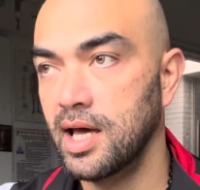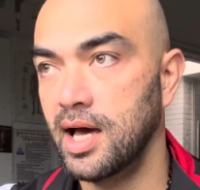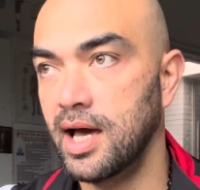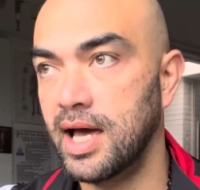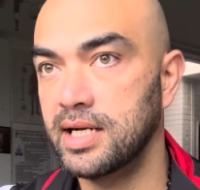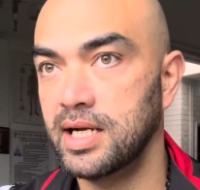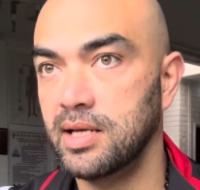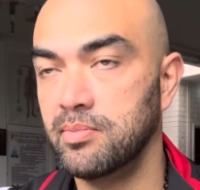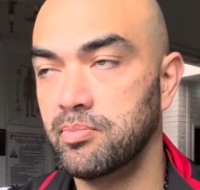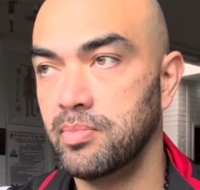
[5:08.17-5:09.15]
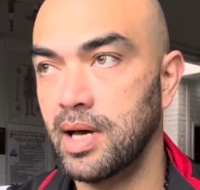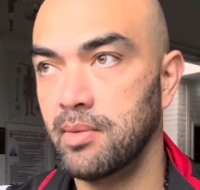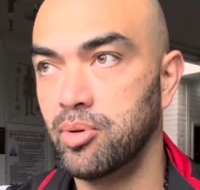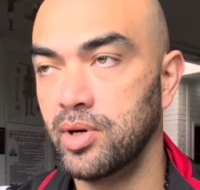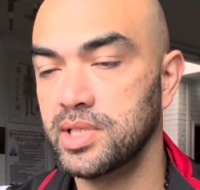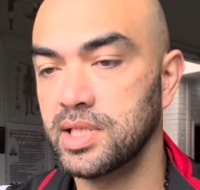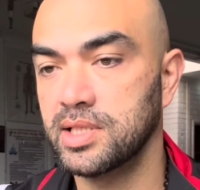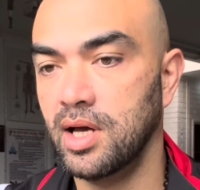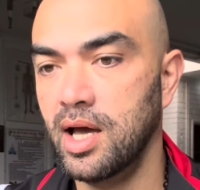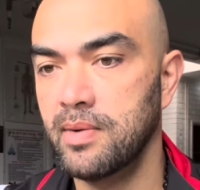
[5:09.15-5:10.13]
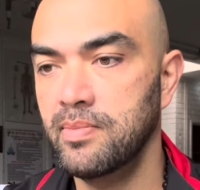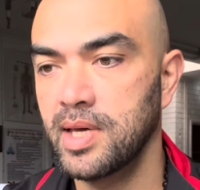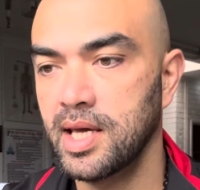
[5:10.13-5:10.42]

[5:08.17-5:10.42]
at any point in time.